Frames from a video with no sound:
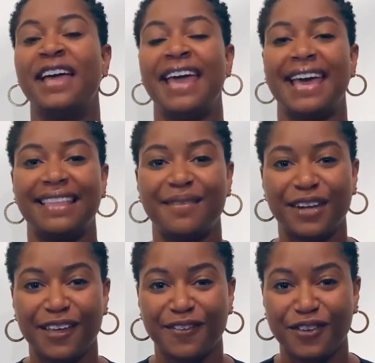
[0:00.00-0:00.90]
and they will
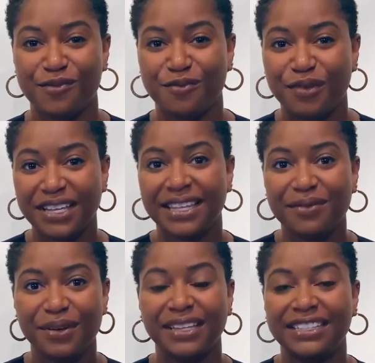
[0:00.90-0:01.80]
give you really,
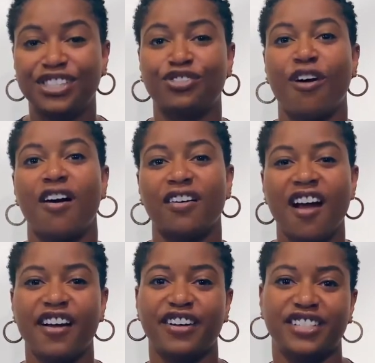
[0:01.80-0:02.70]
really strong
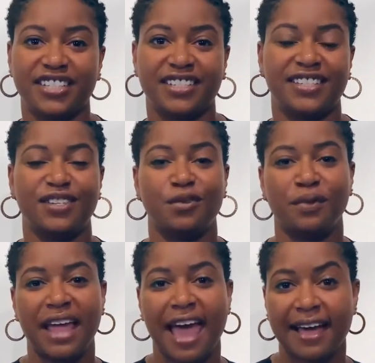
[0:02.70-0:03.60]
urges to
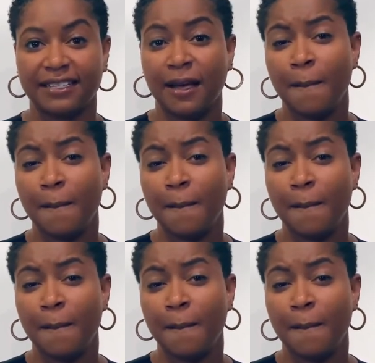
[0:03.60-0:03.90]
react,